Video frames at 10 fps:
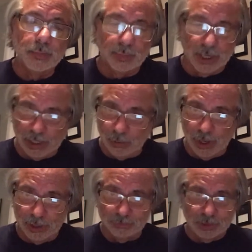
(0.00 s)
But
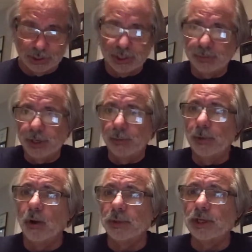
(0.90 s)
anyway, this has been A
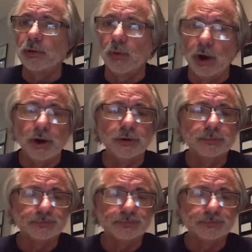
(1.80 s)
Moment in the Word.